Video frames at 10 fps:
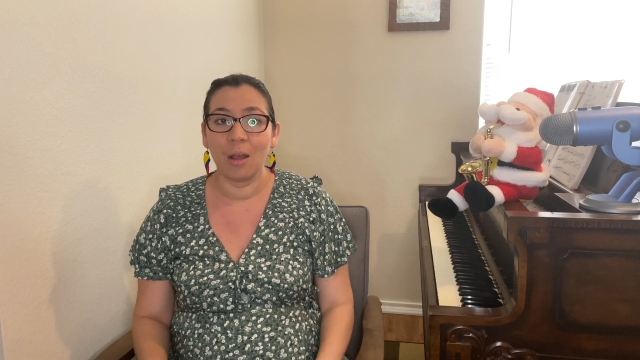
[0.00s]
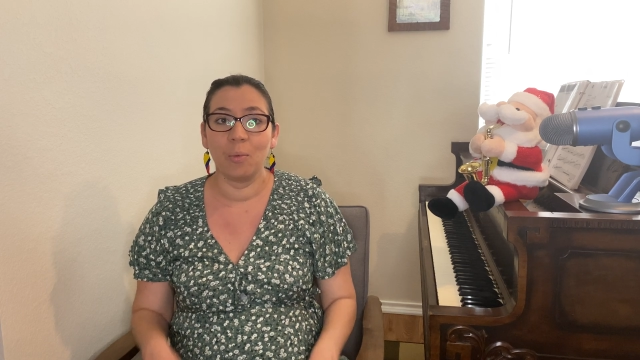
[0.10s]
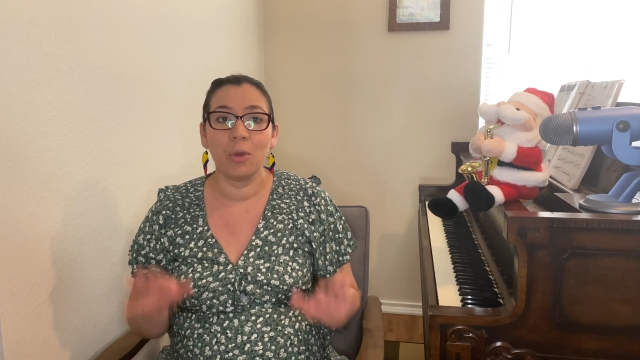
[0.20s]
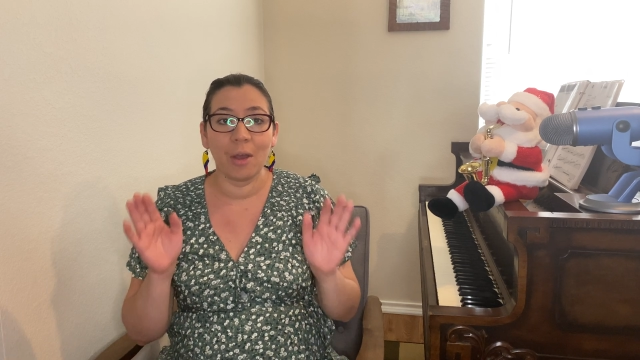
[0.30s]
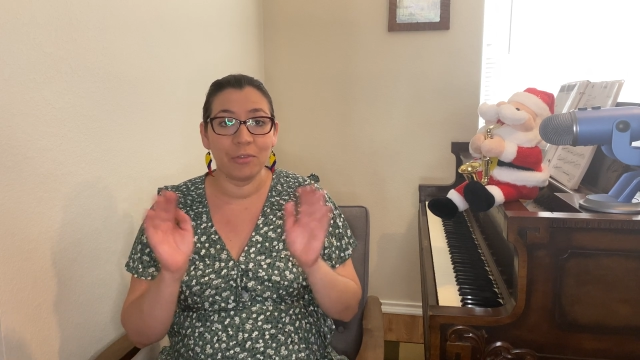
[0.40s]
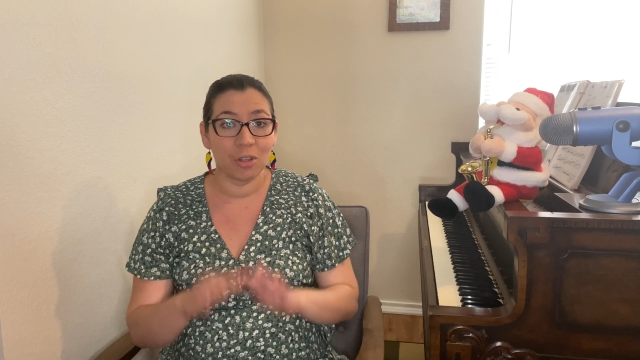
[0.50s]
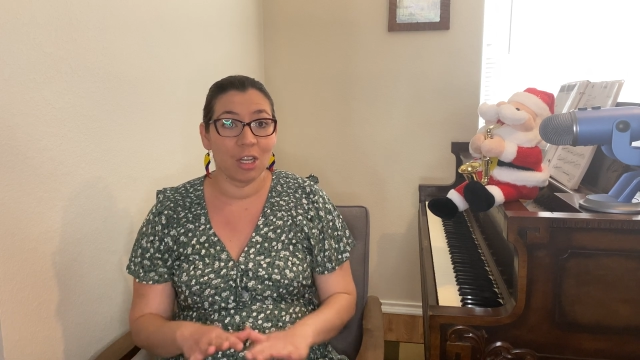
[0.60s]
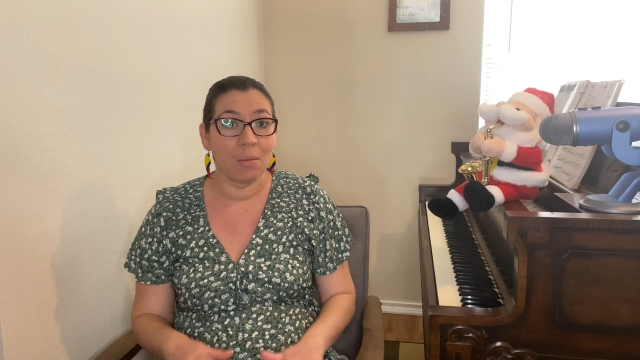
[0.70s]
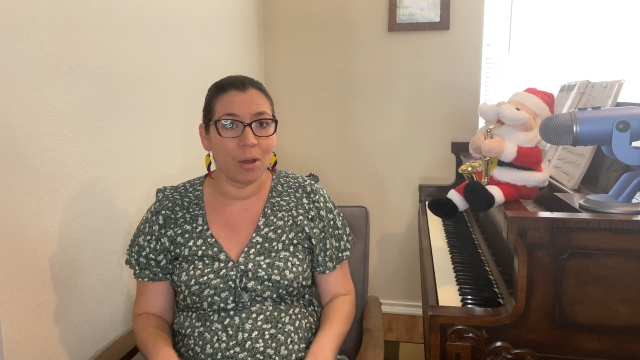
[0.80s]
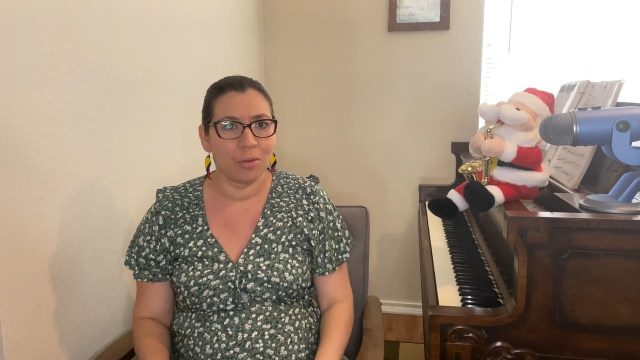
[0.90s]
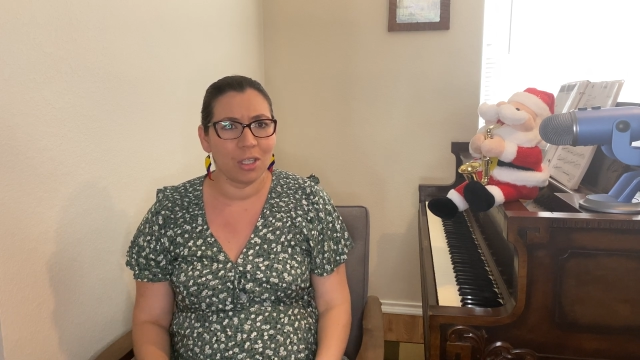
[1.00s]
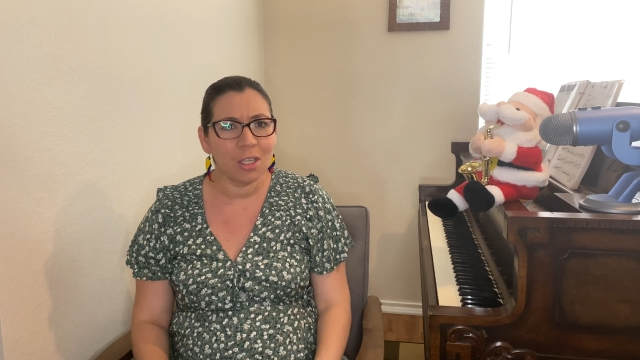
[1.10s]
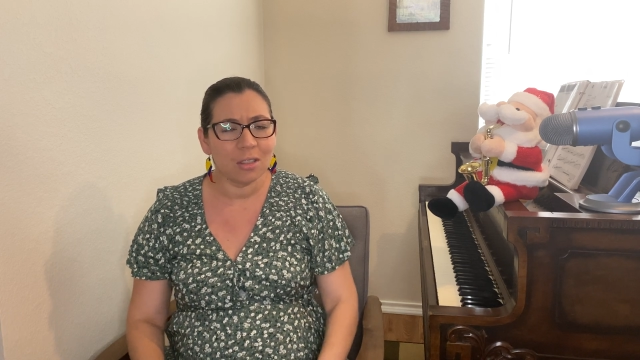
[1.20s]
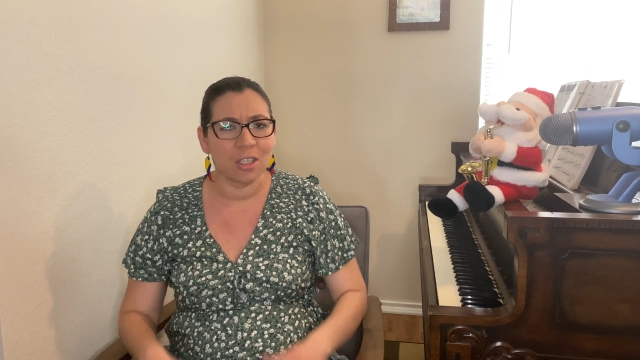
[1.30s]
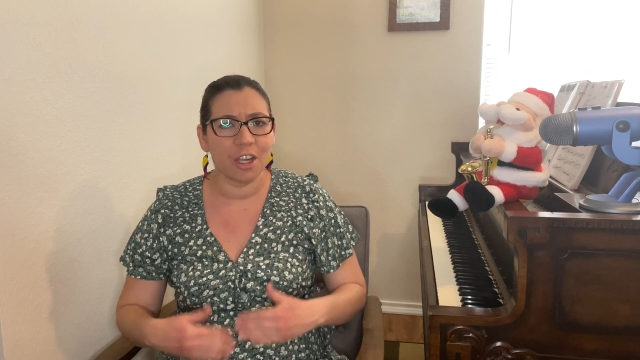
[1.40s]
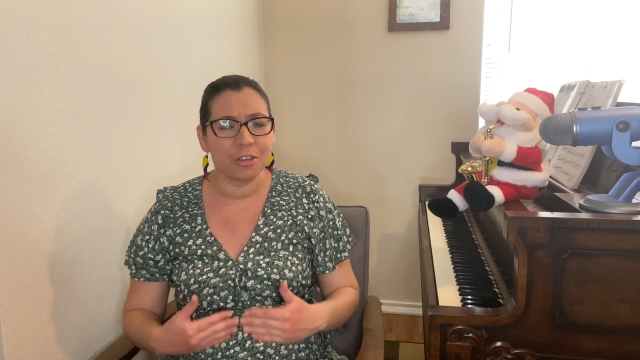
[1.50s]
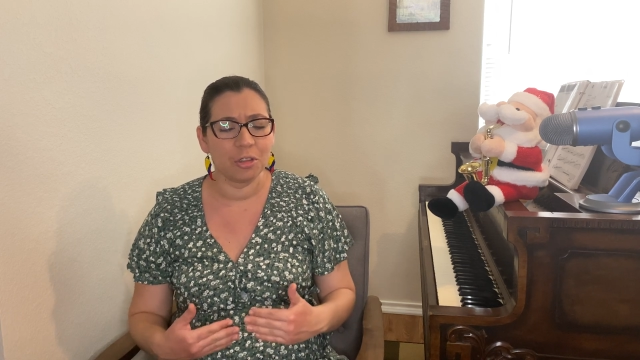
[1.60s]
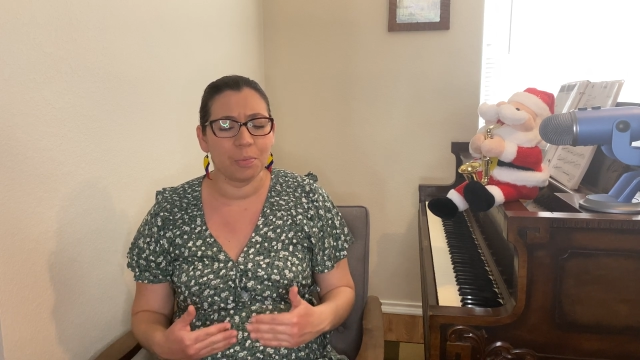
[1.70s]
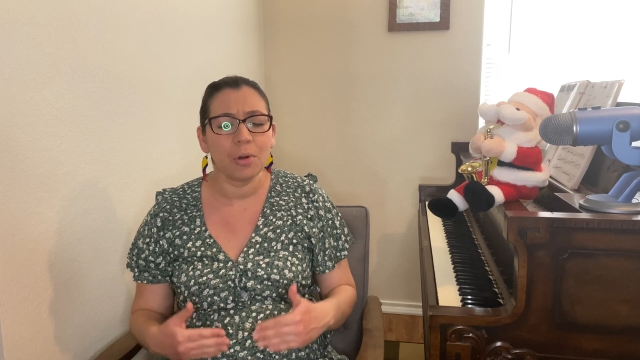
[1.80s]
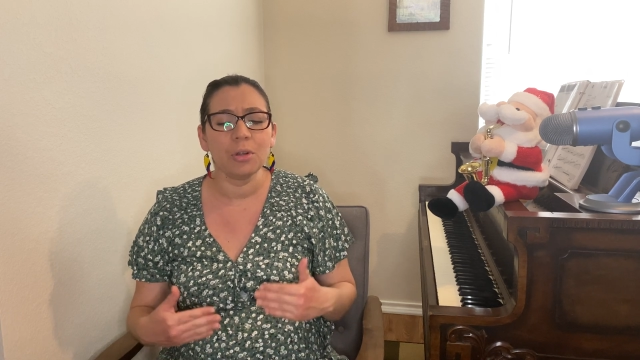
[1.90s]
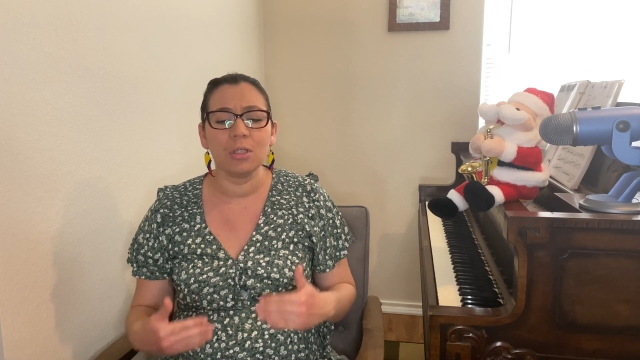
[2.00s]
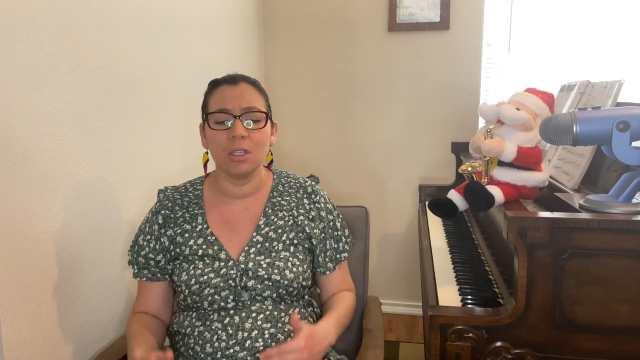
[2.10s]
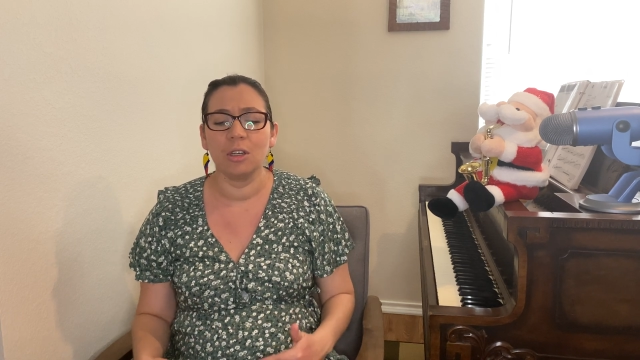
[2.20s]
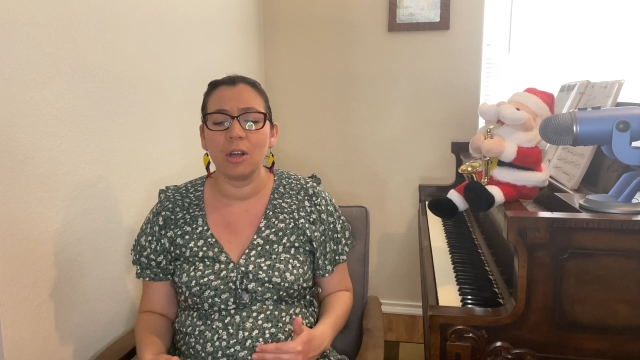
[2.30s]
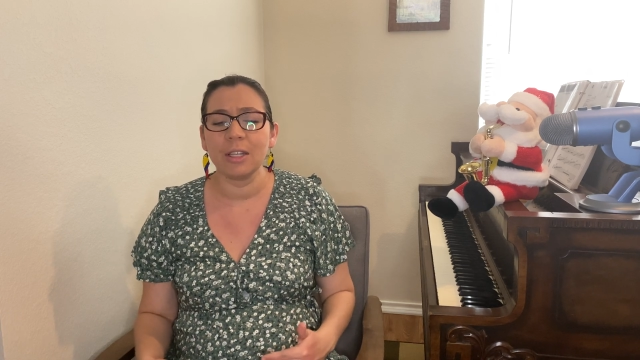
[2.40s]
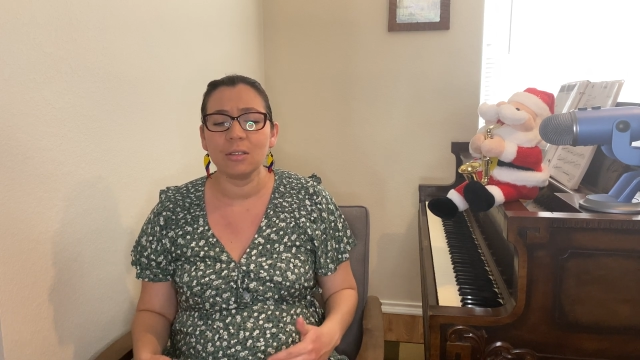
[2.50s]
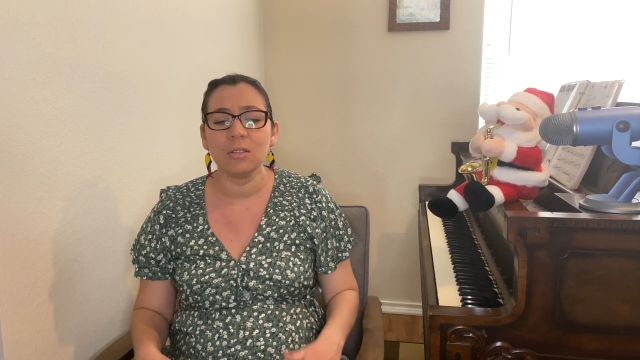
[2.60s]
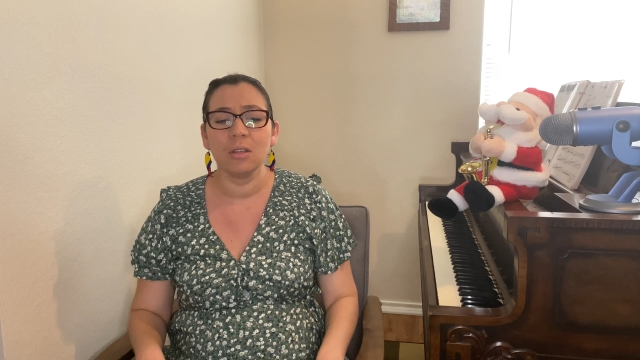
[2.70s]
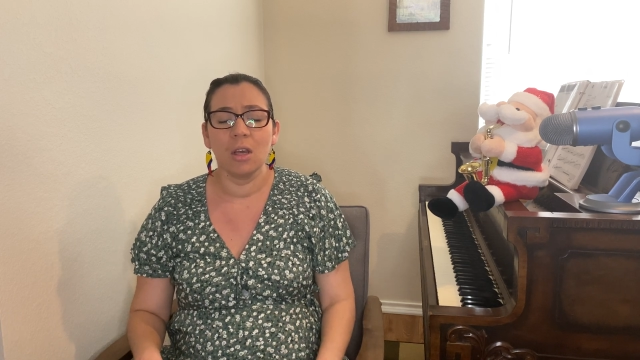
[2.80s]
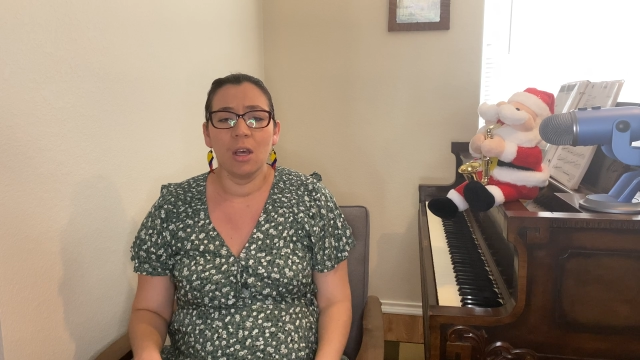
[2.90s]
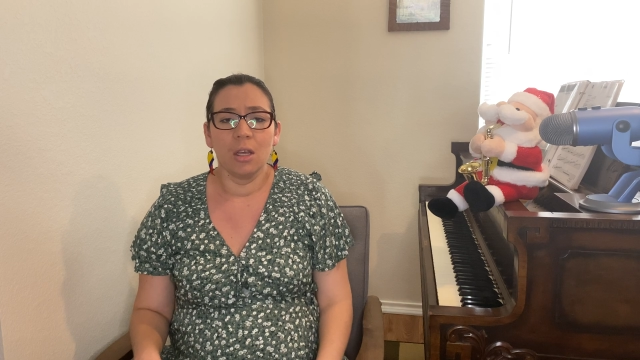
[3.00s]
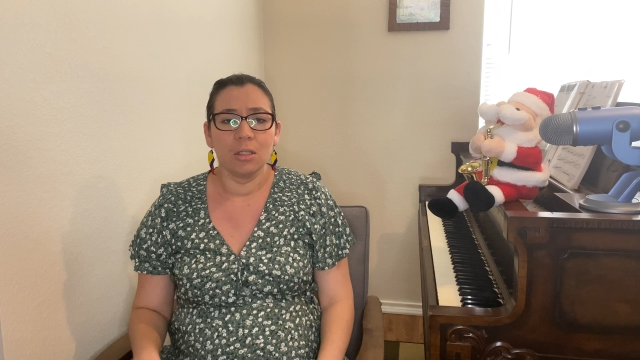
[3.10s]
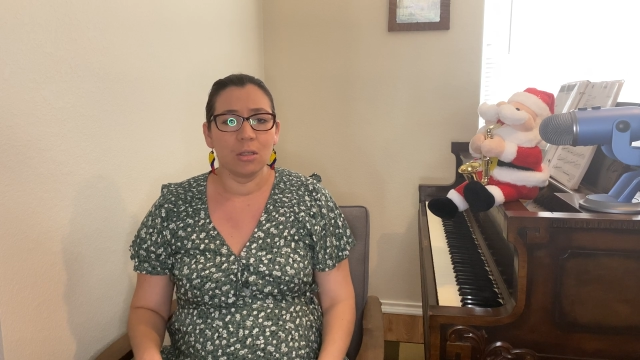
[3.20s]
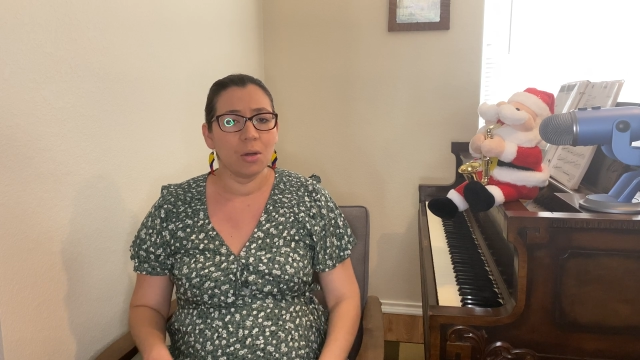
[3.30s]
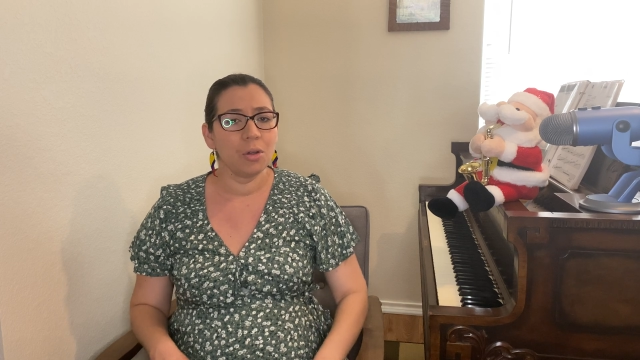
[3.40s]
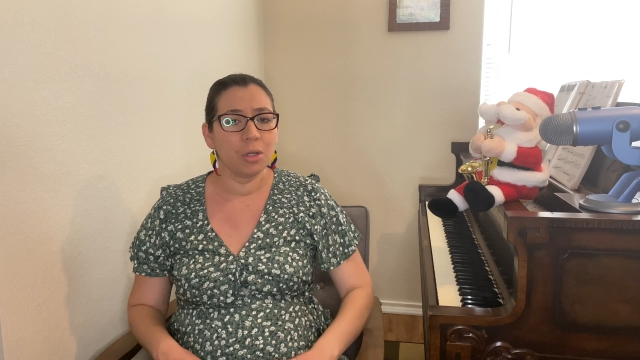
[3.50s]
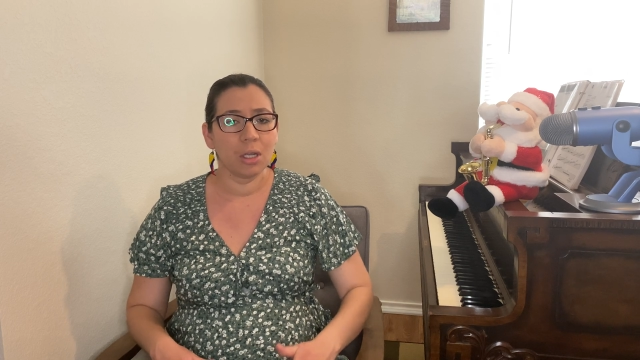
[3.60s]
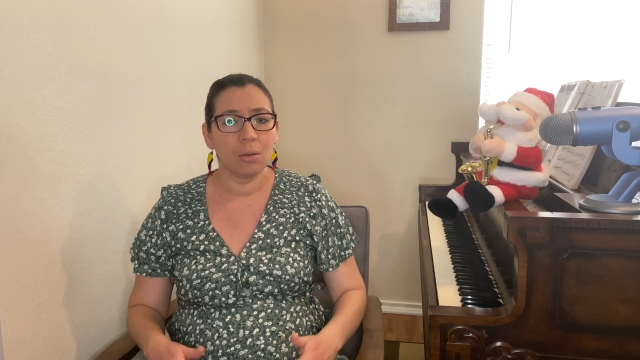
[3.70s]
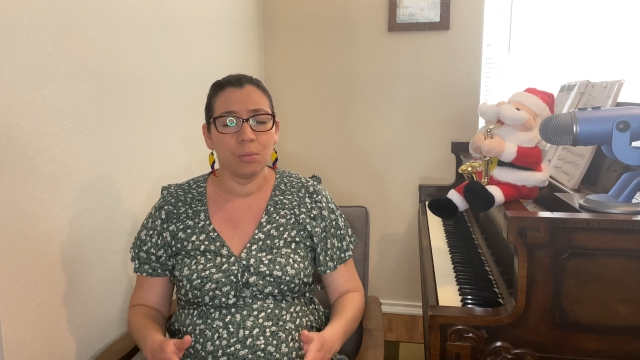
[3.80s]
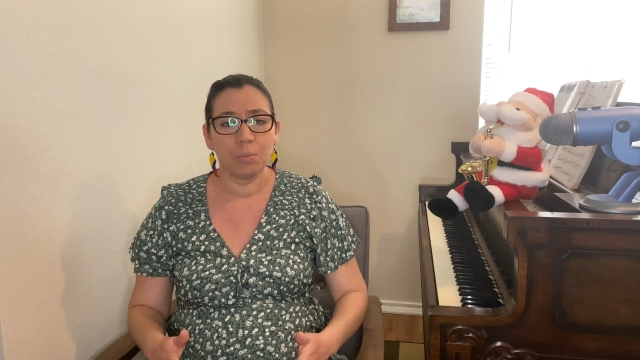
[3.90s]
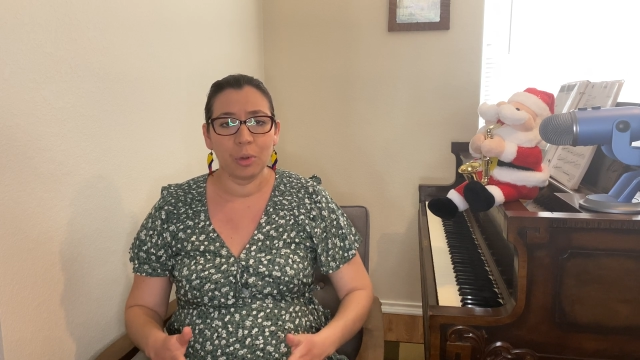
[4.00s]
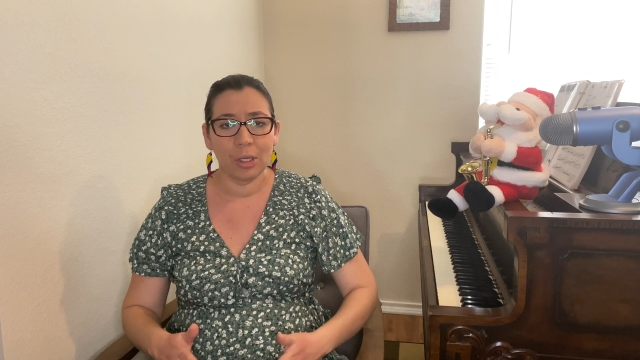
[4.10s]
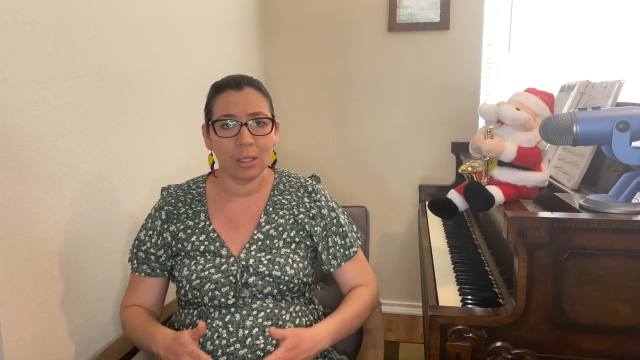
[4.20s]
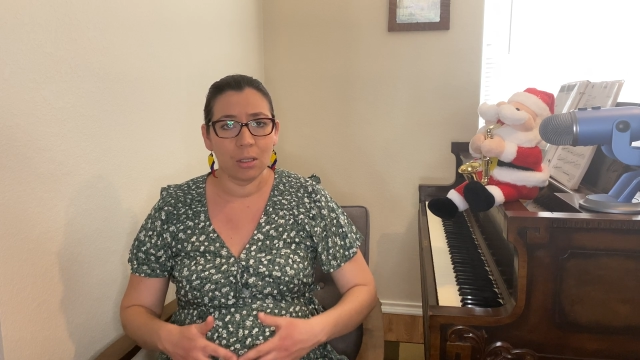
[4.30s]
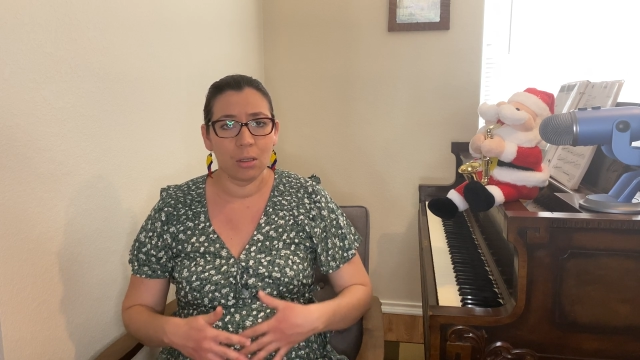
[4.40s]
we have talking about this air support in our lessons. So you can breathe